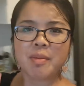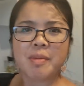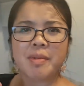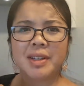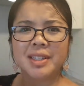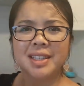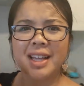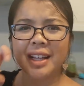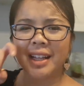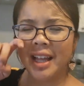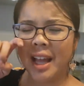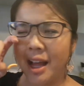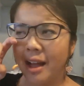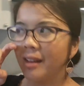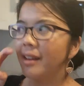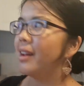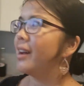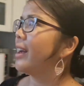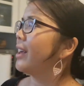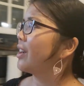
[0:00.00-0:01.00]
remember exactly
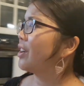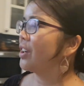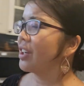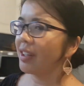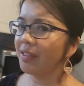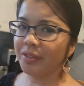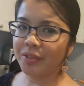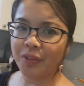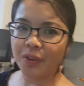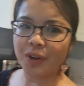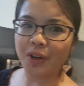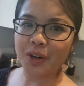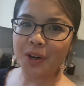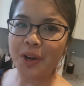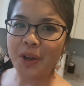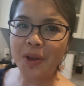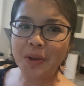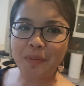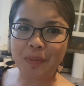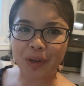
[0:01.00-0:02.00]
how long I cook it for,
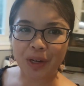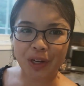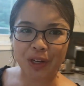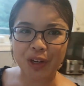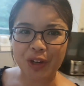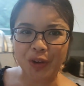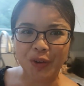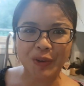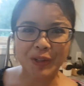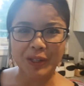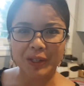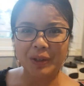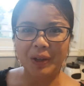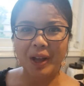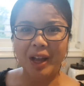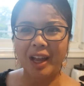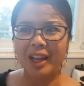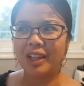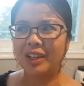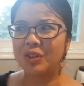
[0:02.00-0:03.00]
but I know it,
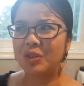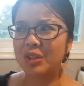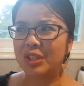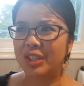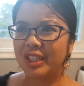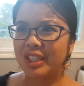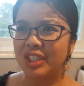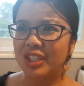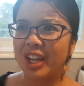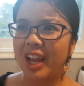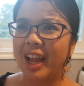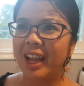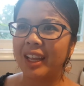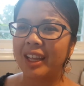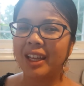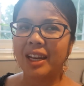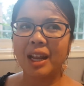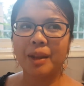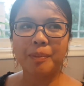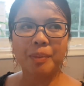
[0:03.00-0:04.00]
I usually
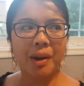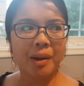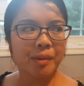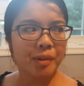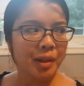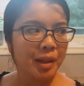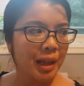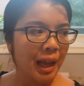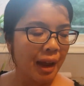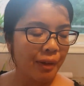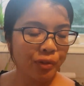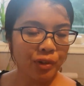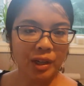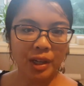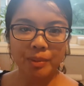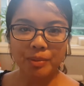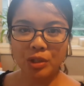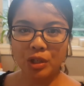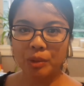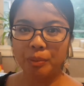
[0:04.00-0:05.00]
check it at probably after it
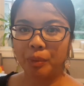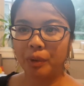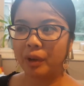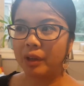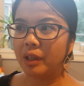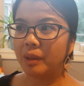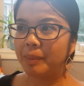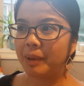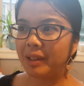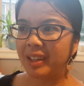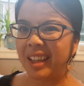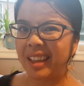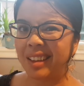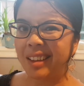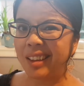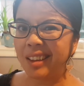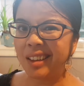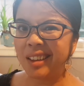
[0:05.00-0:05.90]
comes to a boil, about like